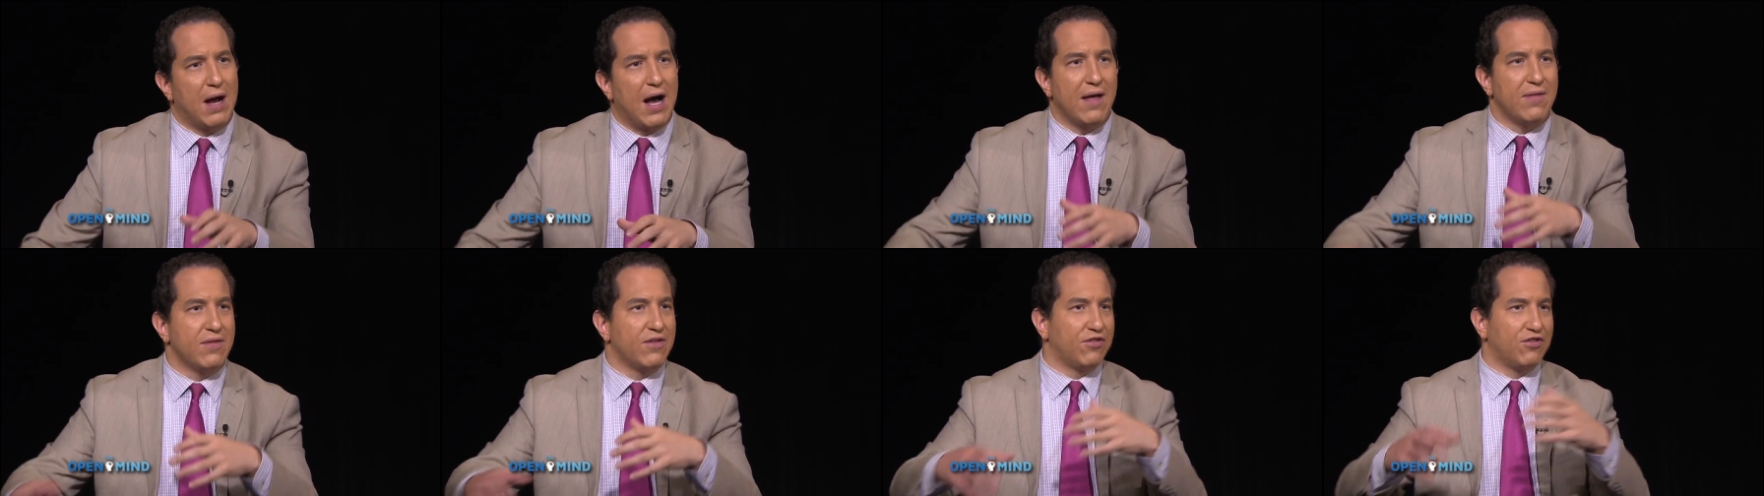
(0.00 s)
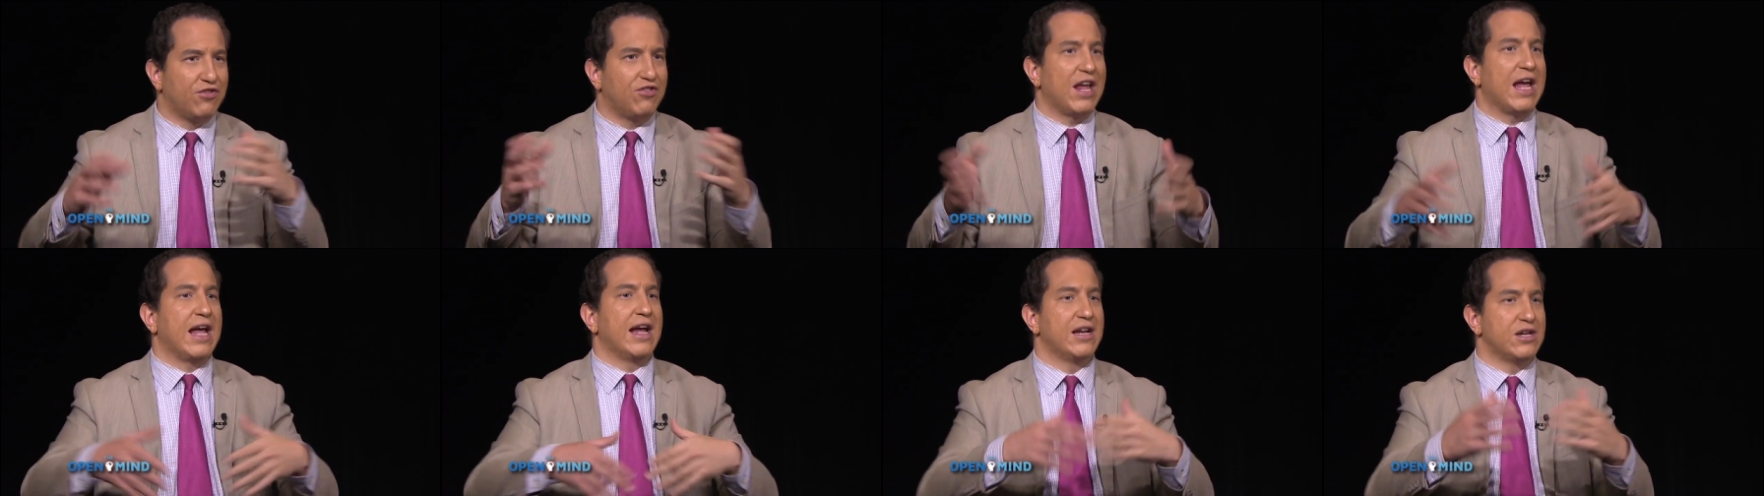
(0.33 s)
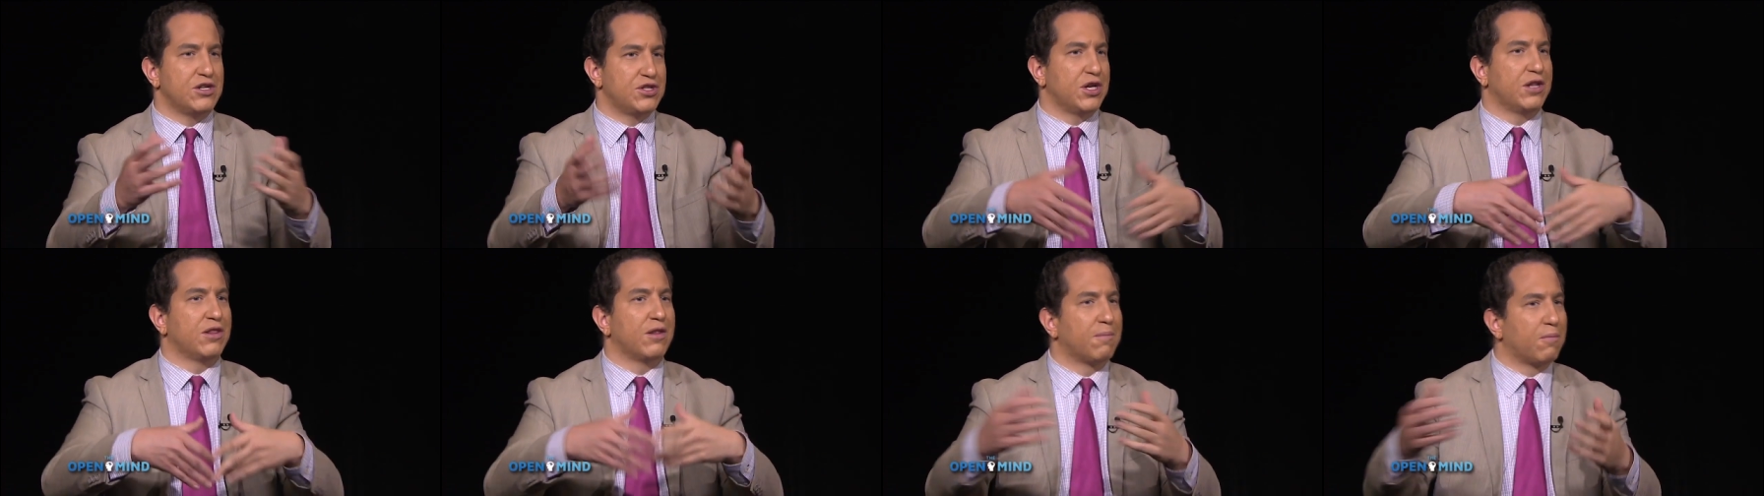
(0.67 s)
on the
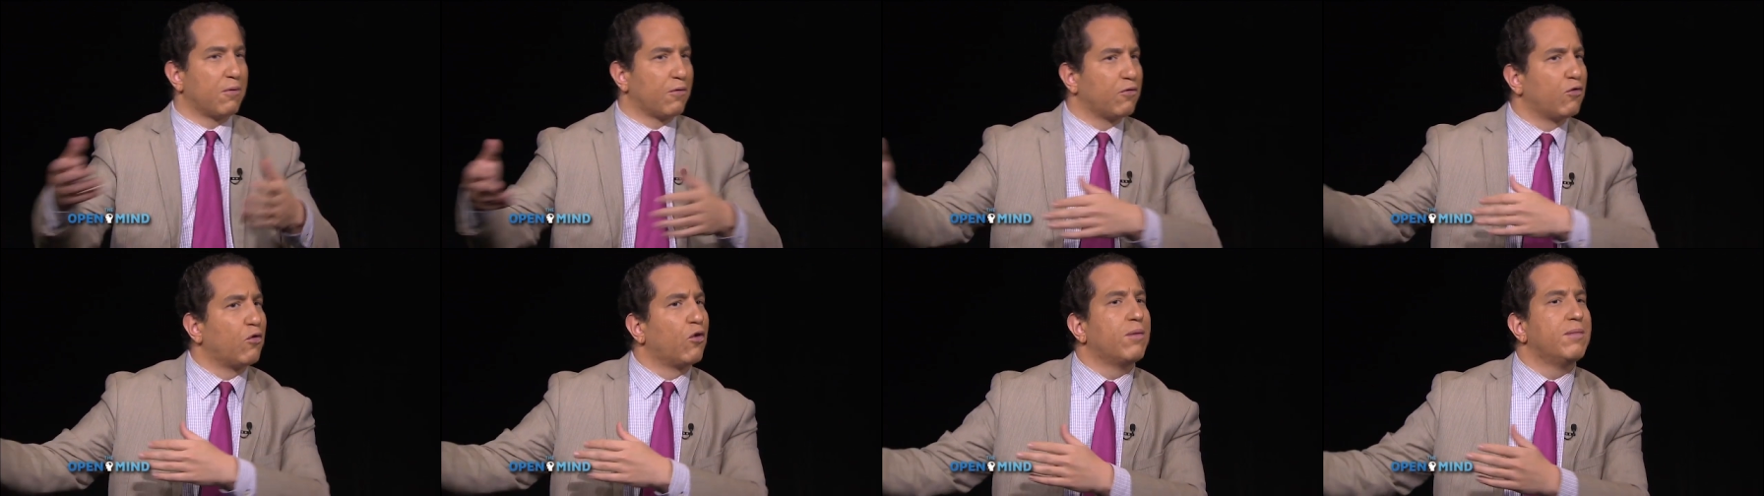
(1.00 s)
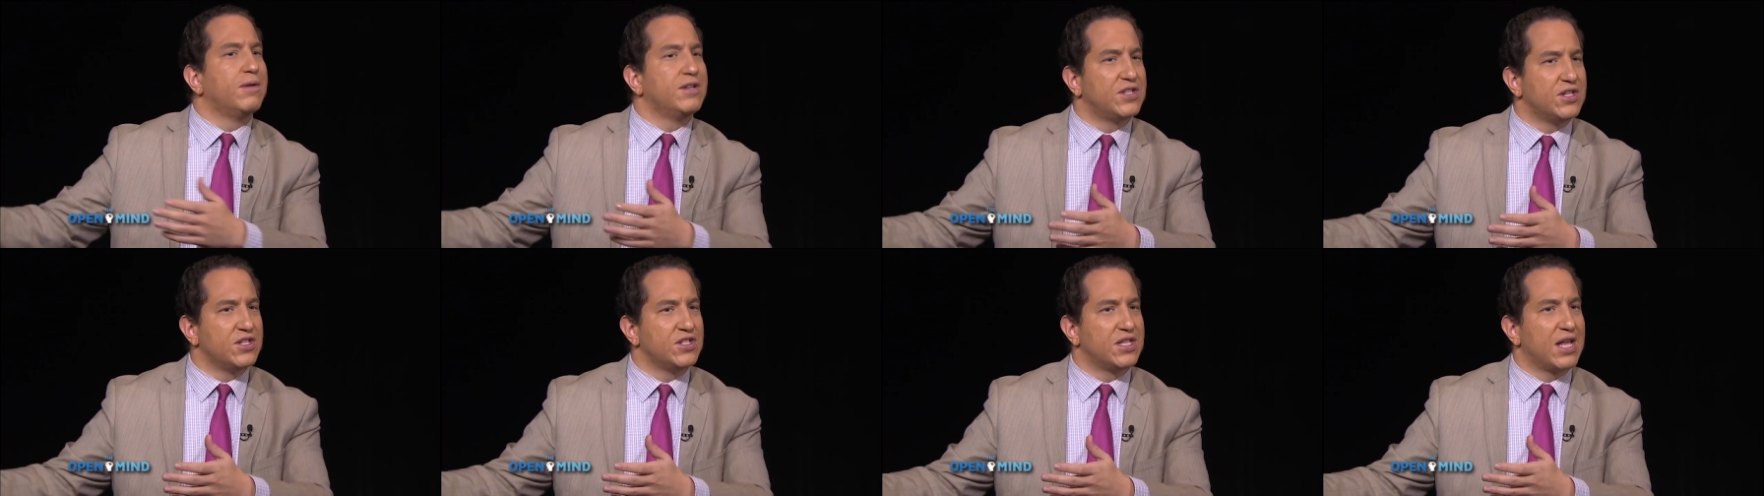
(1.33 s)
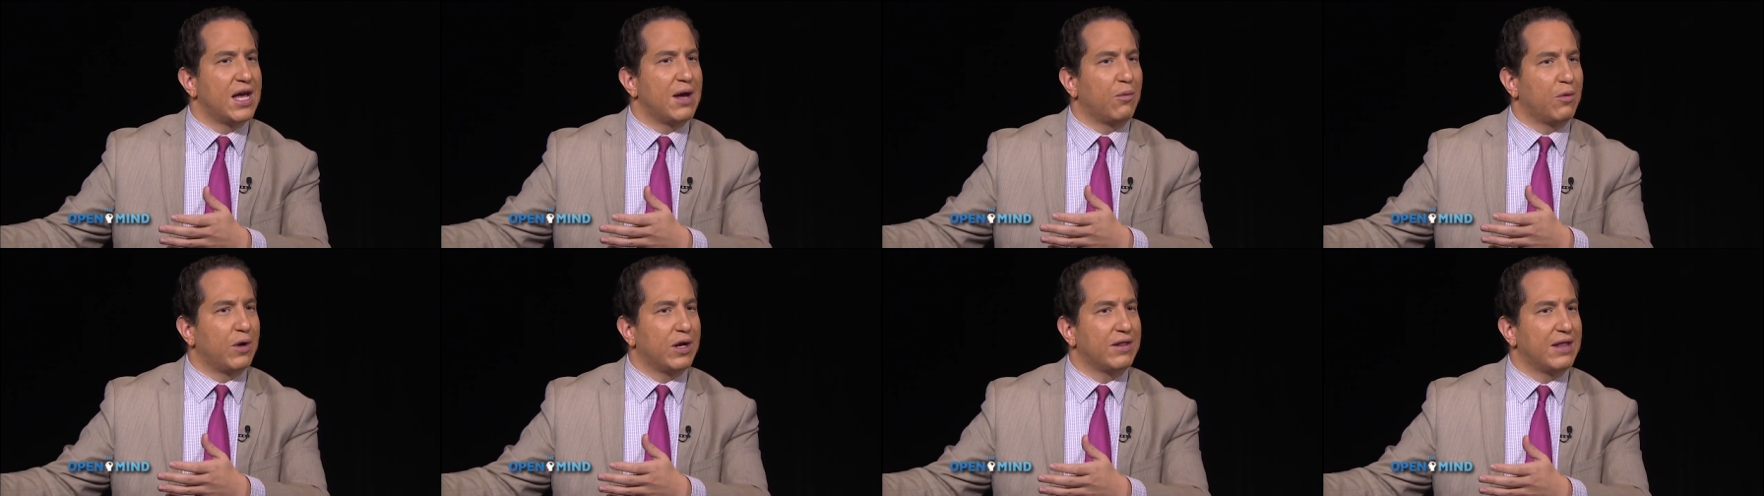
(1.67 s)
stage in the performances
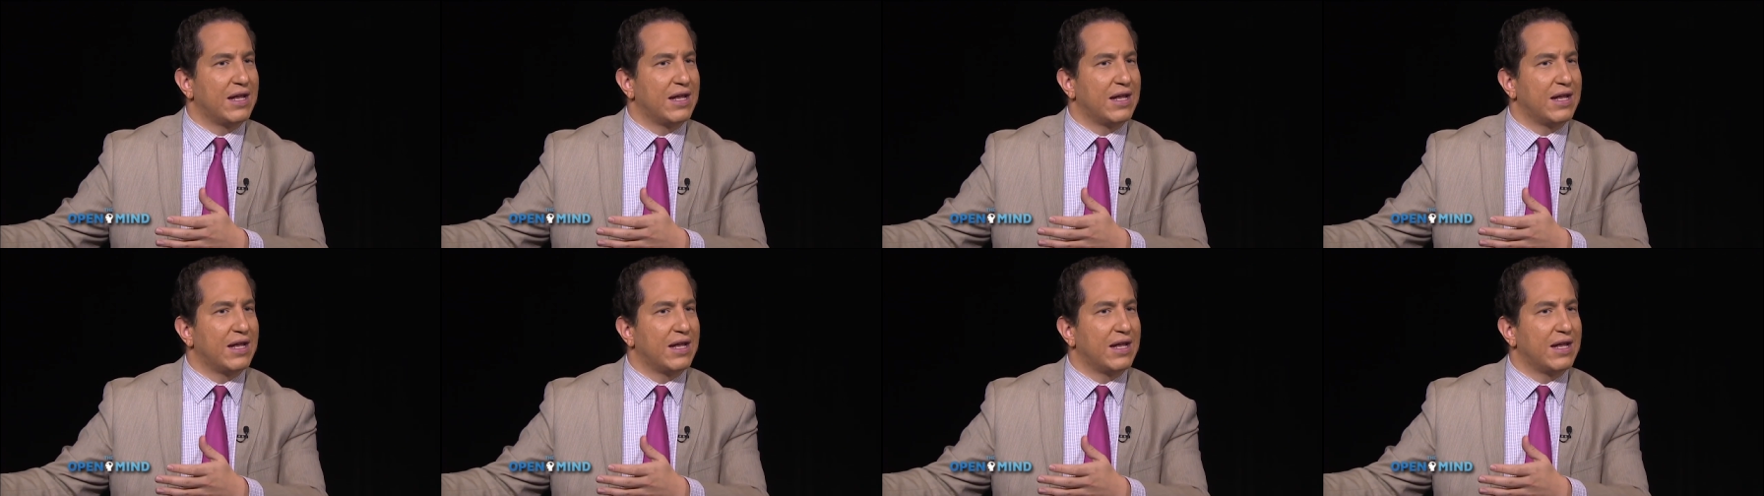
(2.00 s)
that